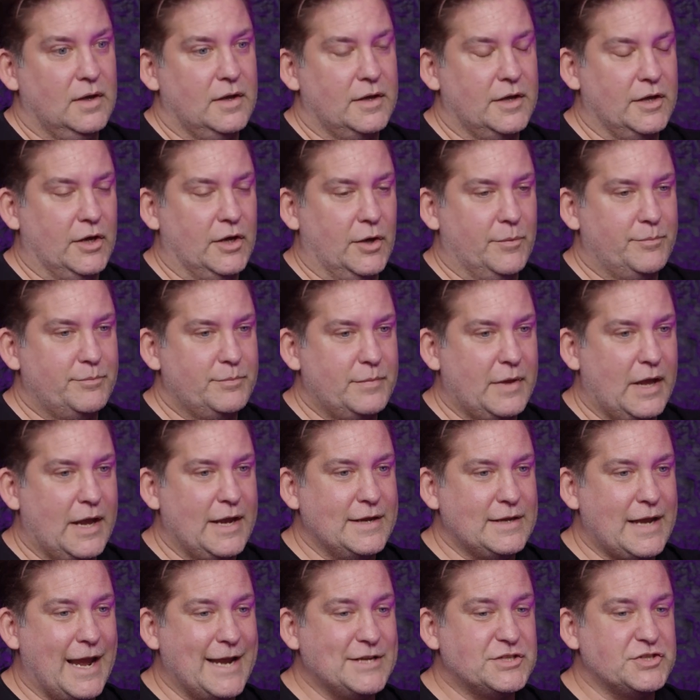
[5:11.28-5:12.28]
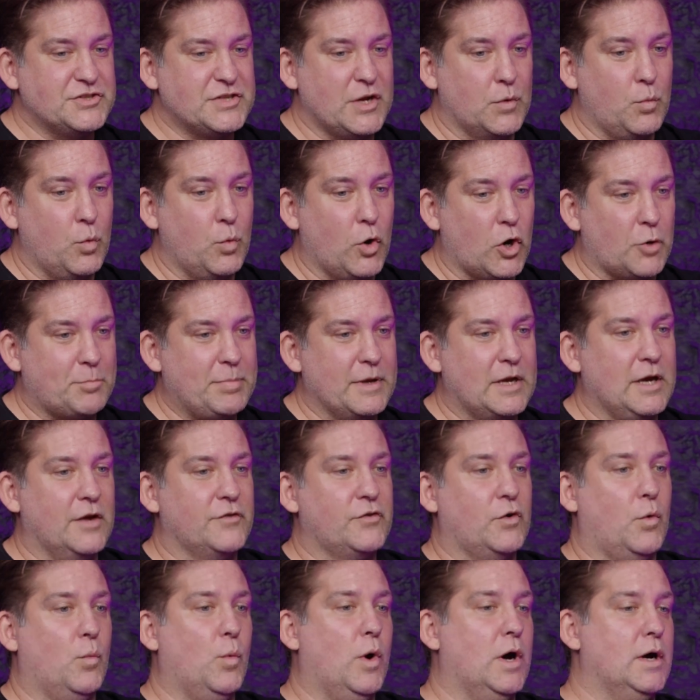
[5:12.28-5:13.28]
you know, a- agency work
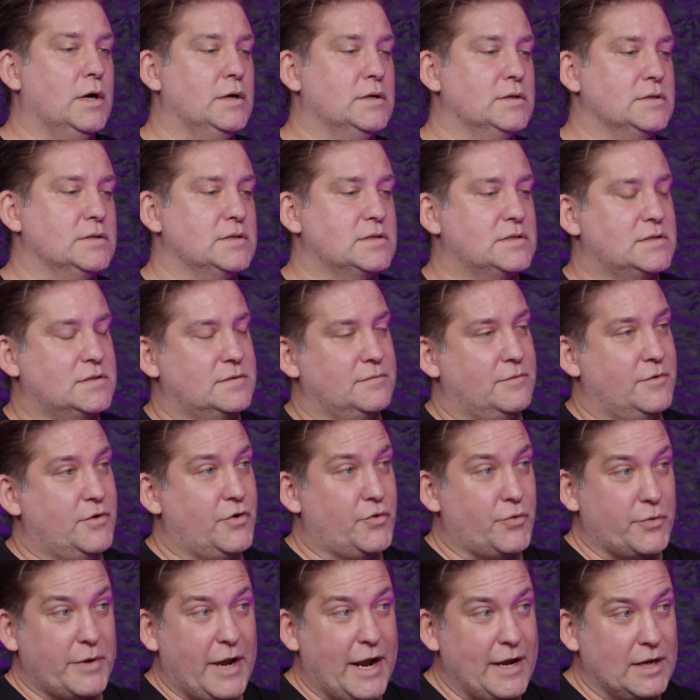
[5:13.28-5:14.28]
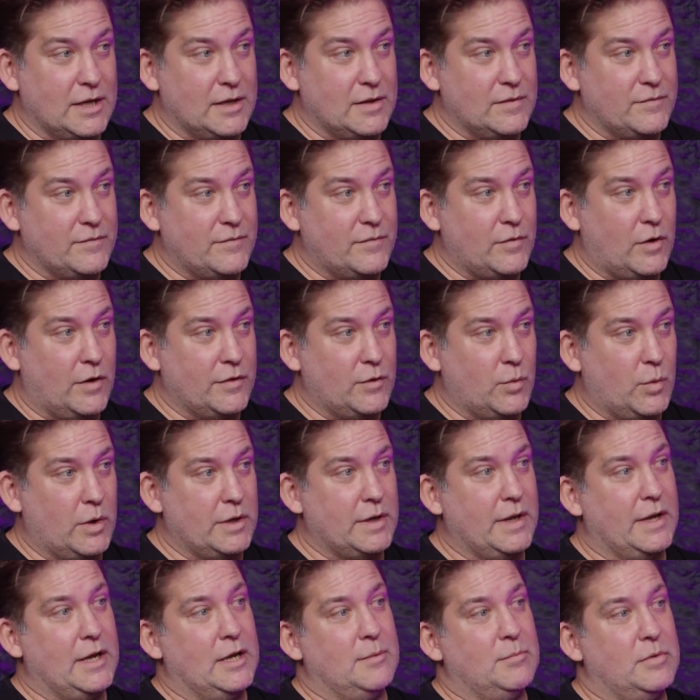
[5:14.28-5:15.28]
because it was creative on the
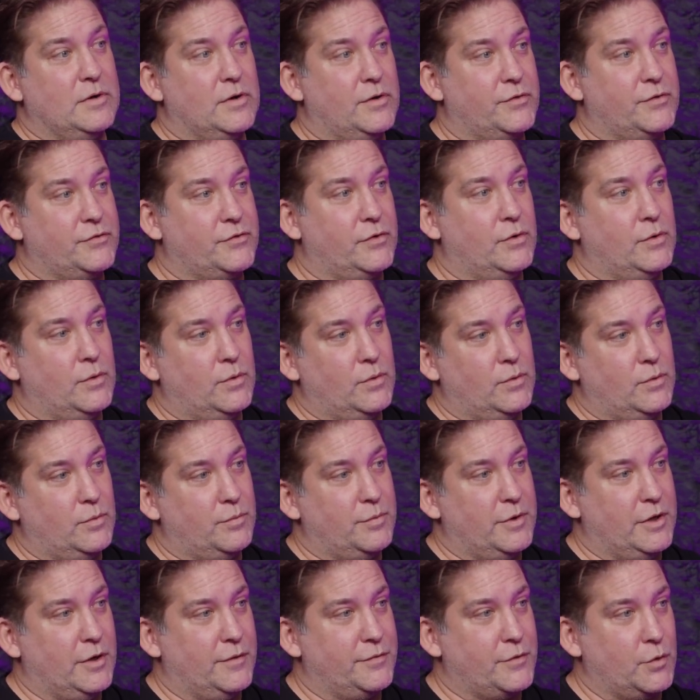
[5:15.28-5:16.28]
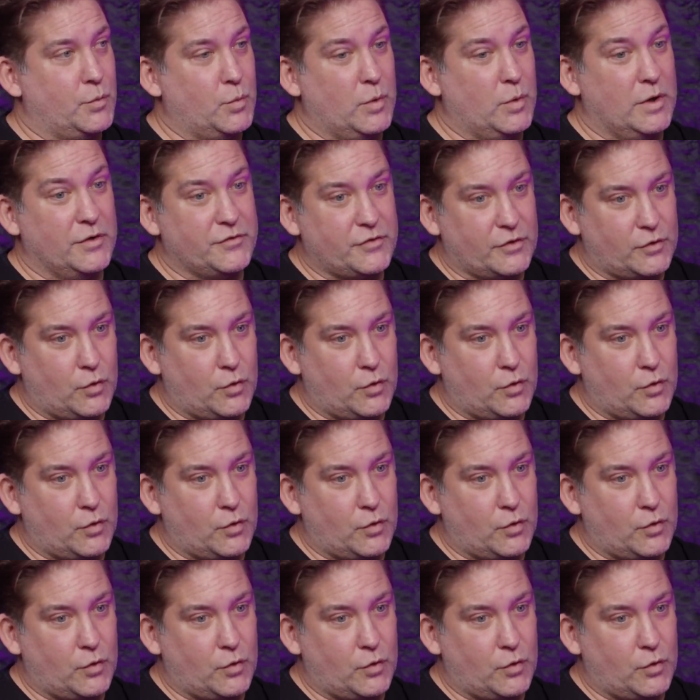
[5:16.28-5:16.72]
one hand, but also, you know, there was a